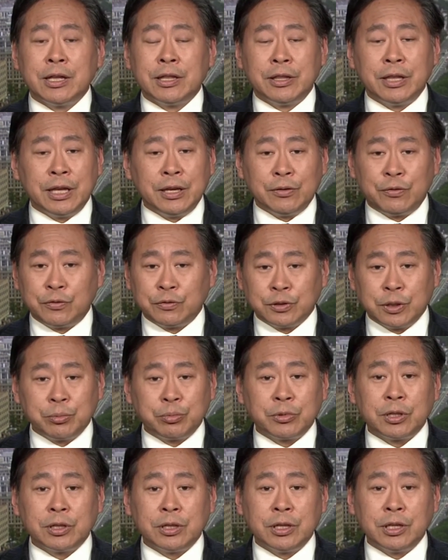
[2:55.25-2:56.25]
They
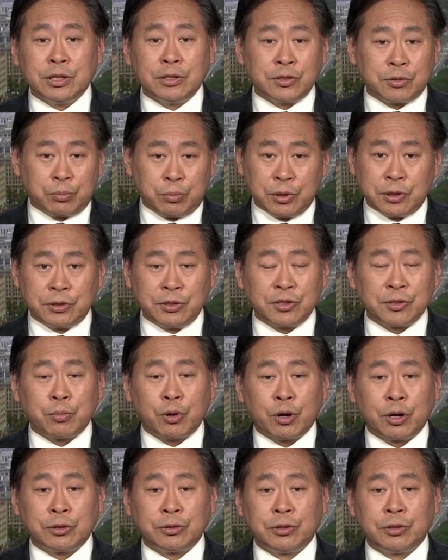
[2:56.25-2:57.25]
flipped his business
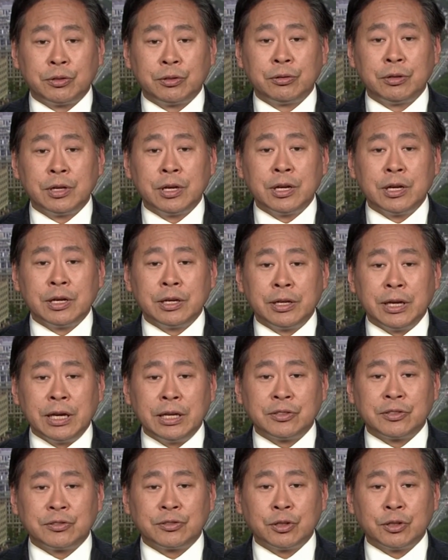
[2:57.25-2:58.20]
partner, Gates.